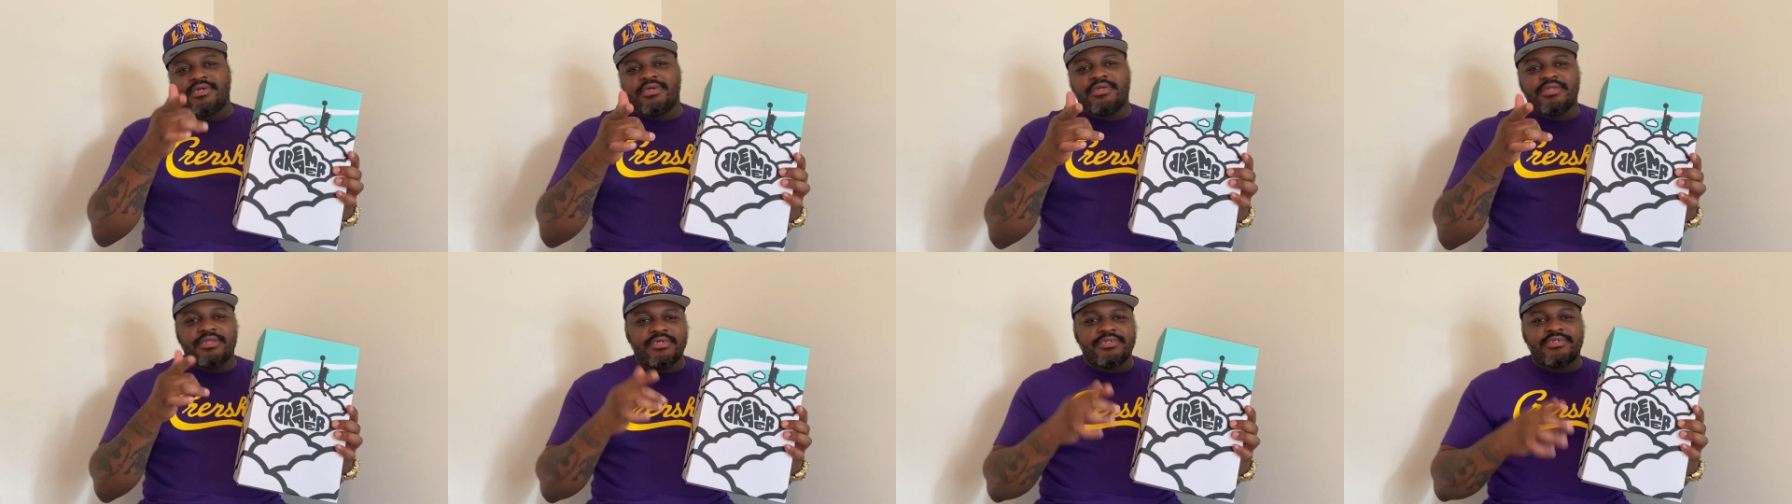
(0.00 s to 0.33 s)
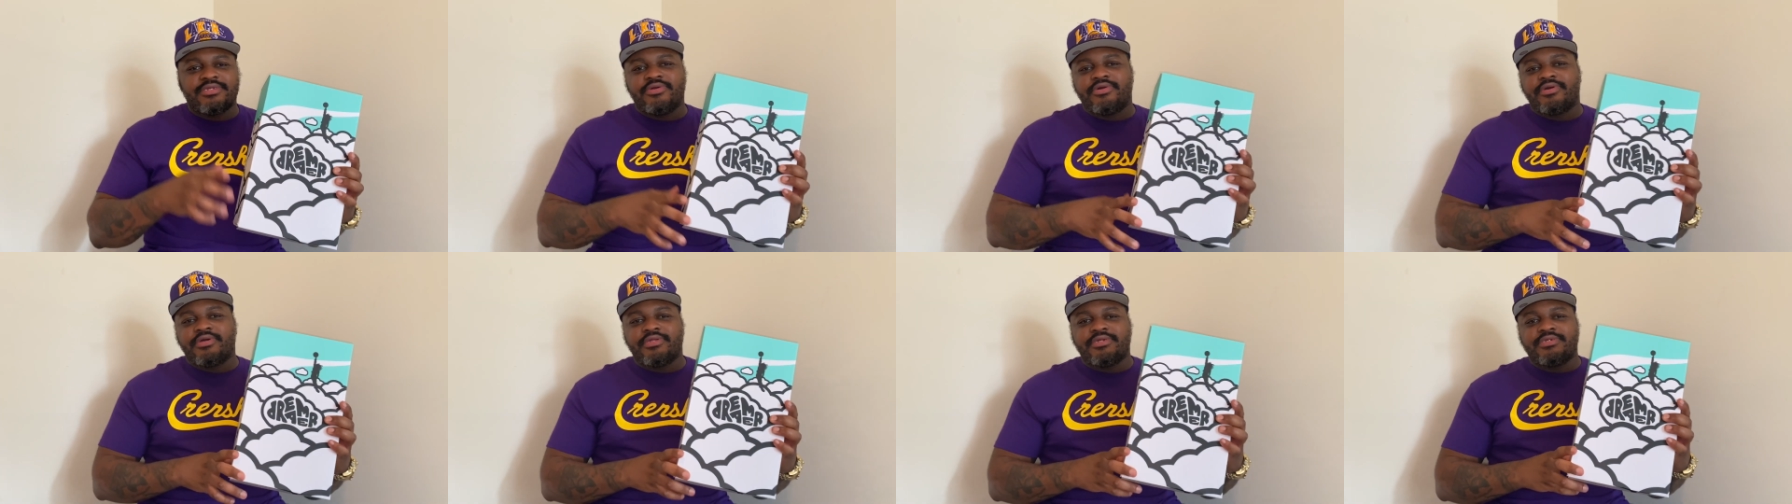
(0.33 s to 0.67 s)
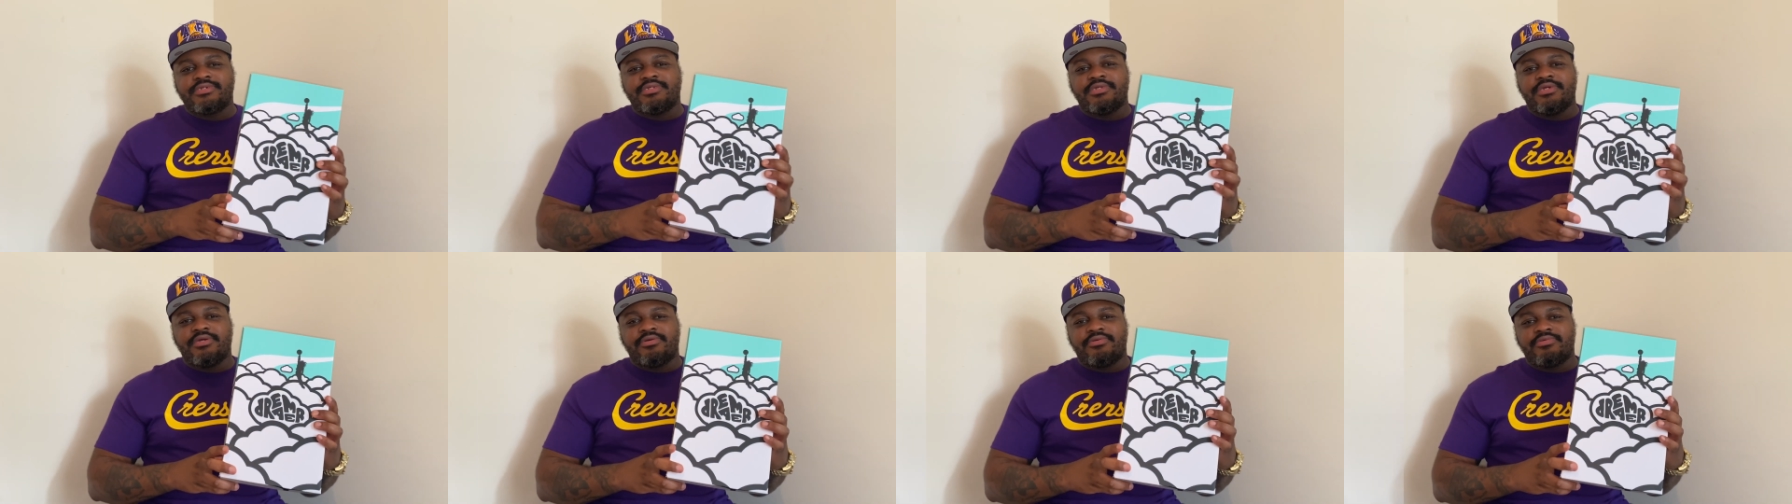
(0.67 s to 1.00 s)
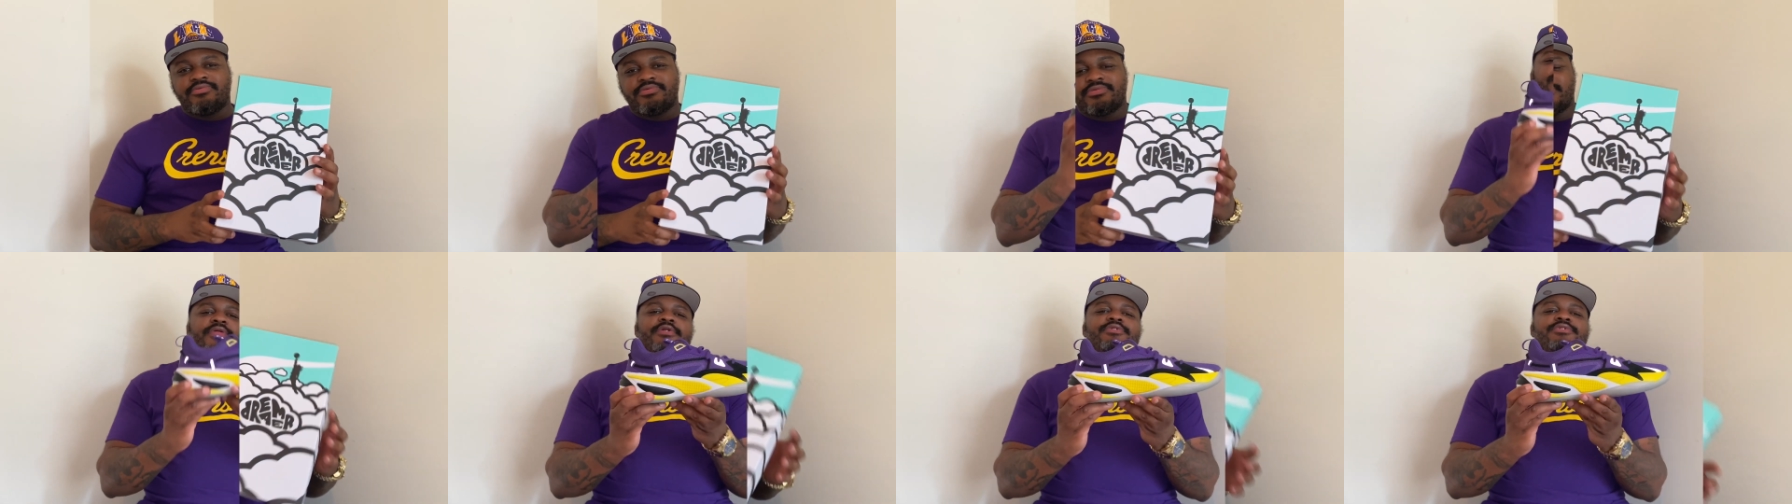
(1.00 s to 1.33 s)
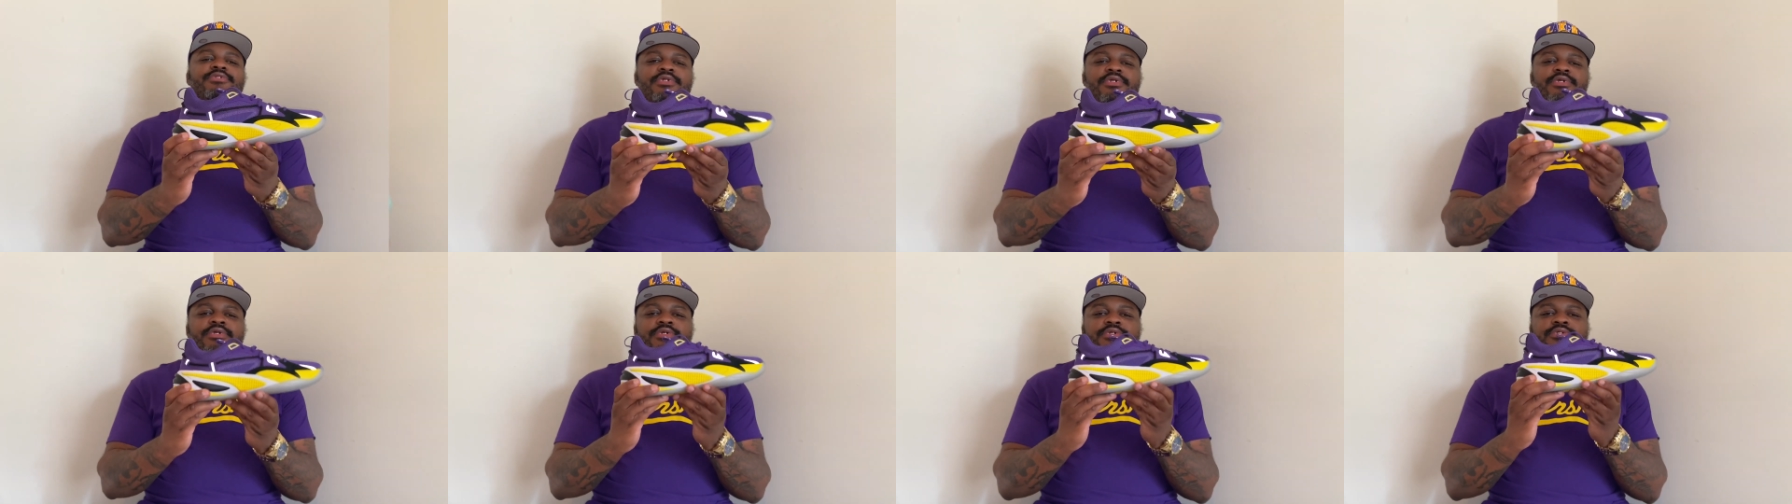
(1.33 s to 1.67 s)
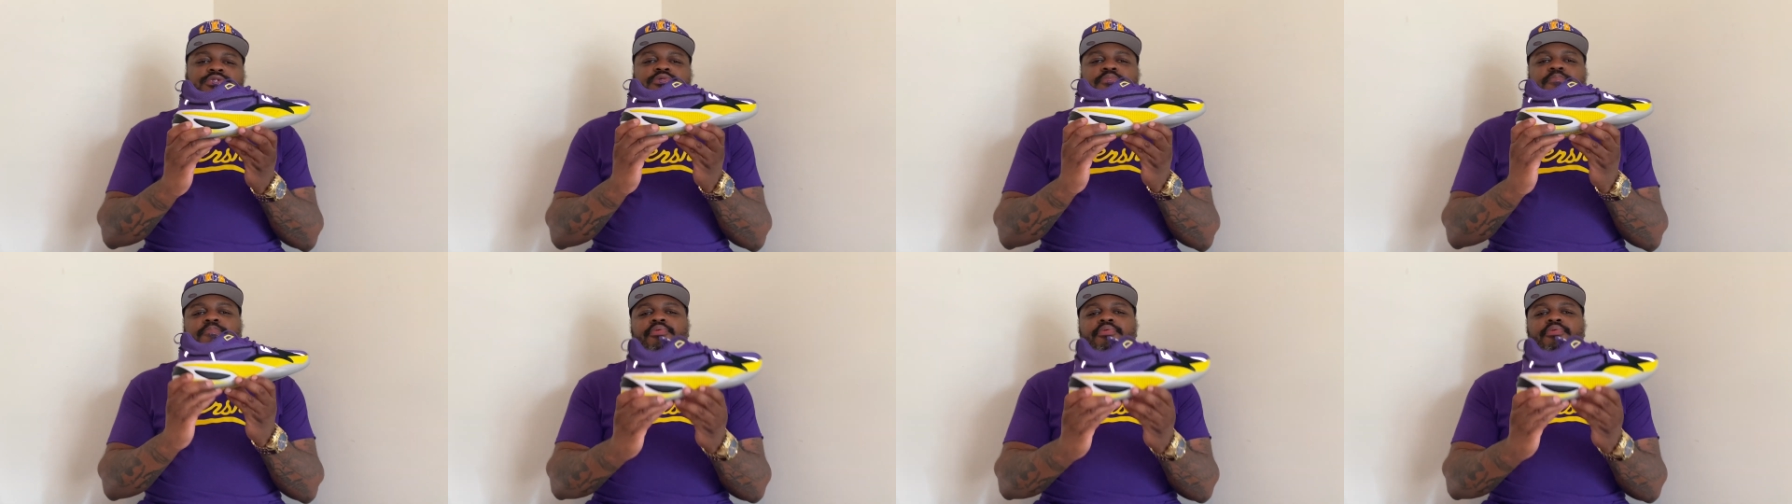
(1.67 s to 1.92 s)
Let's look at the sneakers. This is the